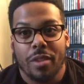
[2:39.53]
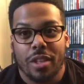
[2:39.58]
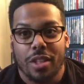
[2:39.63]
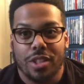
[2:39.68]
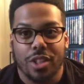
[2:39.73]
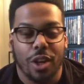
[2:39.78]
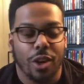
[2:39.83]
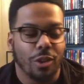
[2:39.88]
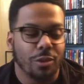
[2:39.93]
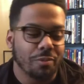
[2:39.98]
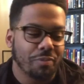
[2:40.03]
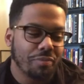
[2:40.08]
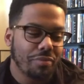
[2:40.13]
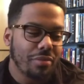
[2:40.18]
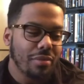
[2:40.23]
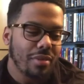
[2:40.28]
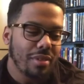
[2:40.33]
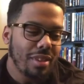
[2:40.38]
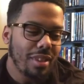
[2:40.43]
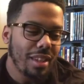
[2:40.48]
So,
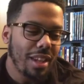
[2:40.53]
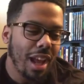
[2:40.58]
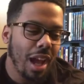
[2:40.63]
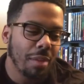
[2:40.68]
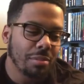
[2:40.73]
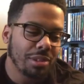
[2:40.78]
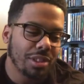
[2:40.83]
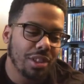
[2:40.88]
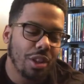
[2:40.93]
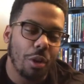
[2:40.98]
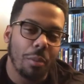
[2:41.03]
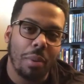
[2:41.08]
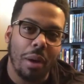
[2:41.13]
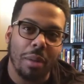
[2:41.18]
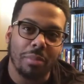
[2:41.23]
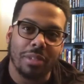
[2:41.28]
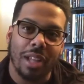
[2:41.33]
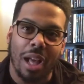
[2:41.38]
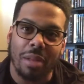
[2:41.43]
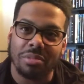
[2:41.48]
I'm still
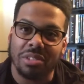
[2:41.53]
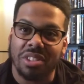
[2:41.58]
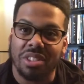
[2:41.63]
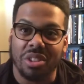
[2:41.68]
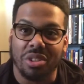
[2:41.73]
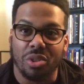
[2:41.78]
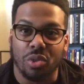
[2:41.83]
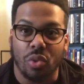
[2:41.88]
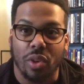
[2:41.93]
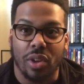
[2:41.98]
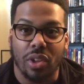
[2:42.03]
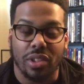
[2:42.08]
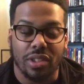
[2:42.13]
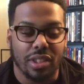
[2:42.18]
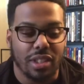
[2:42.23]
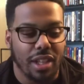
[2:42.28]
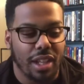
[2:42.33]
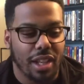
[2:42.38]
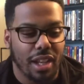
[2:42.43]
pumped, I'm still thrilled,